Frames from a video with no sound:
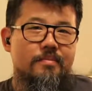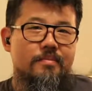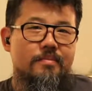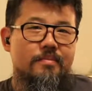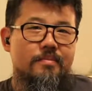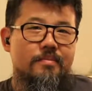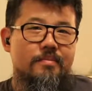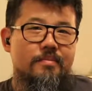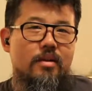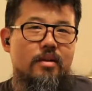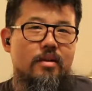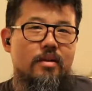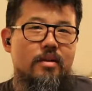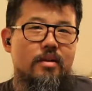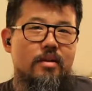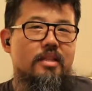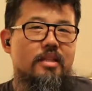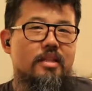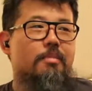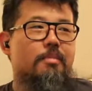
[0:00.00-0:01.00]
I
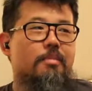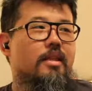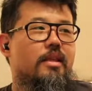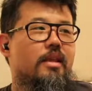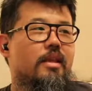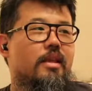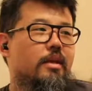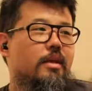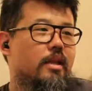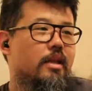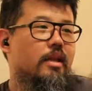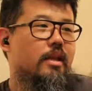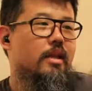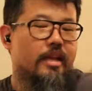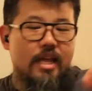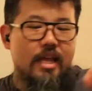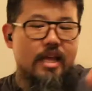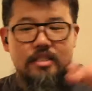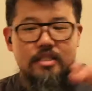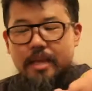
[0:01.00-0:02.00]
mean,
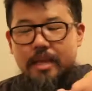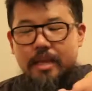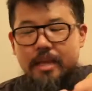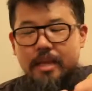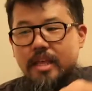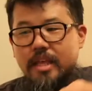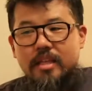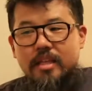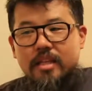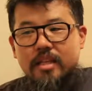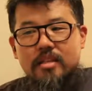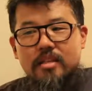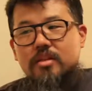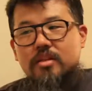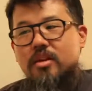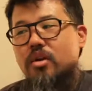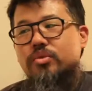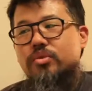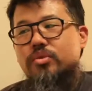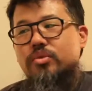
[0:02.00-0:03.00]
again, same thing that
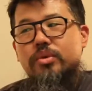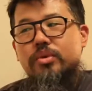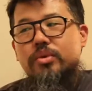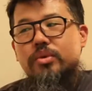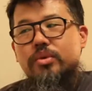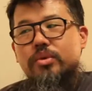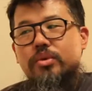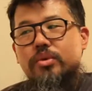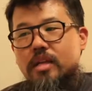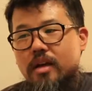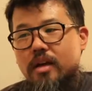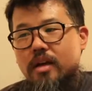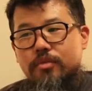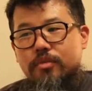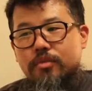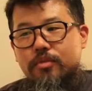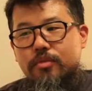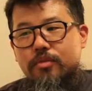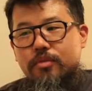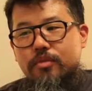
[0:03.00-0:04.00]
goes with for
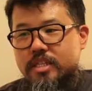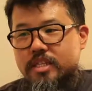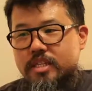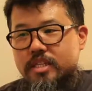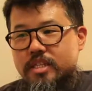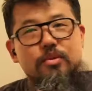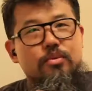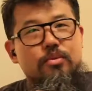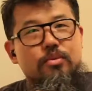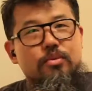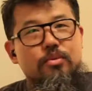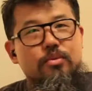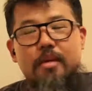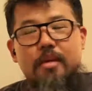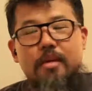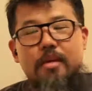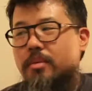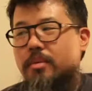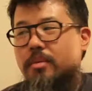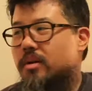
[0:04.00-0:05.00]
Chris Hemsworth. I
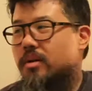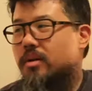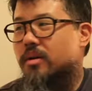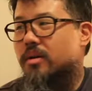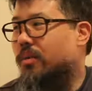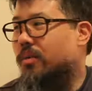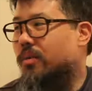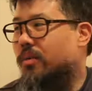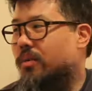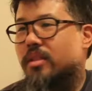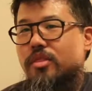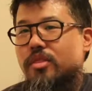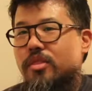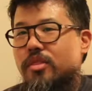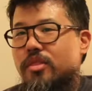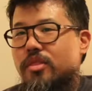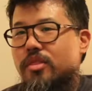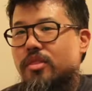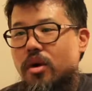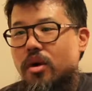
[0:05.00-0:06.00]
remember like one of the
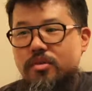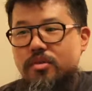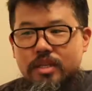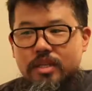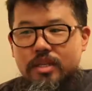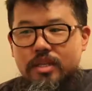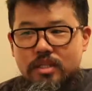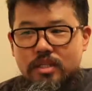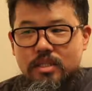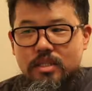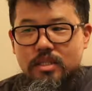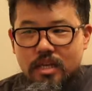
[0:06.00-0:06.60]
Thor movies.